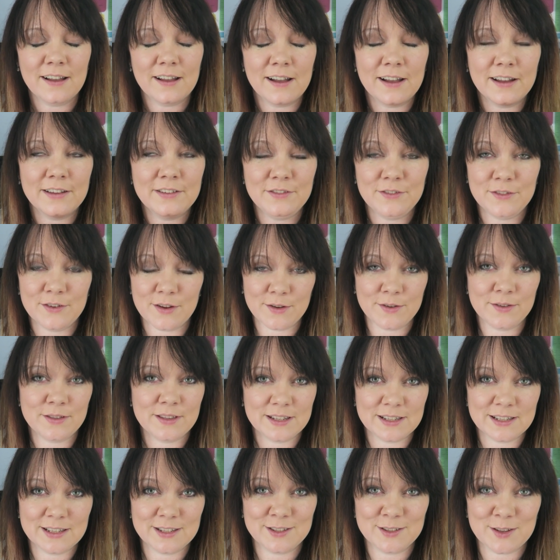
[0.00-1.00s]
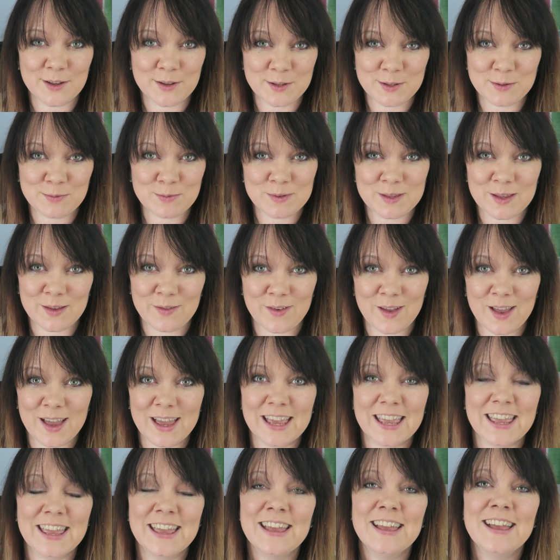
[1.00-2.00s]
I know this is so
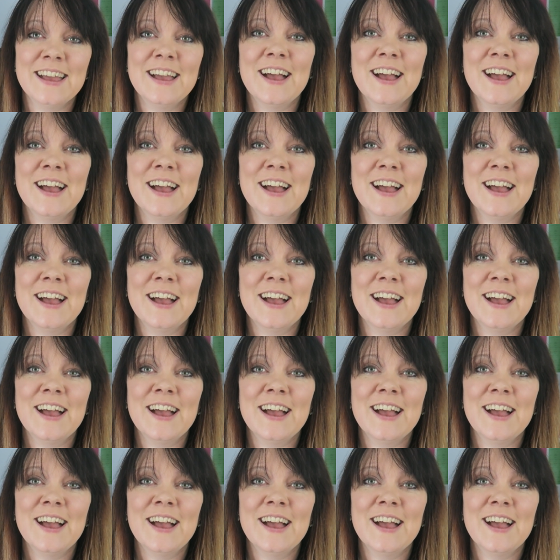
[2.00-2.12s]
specific,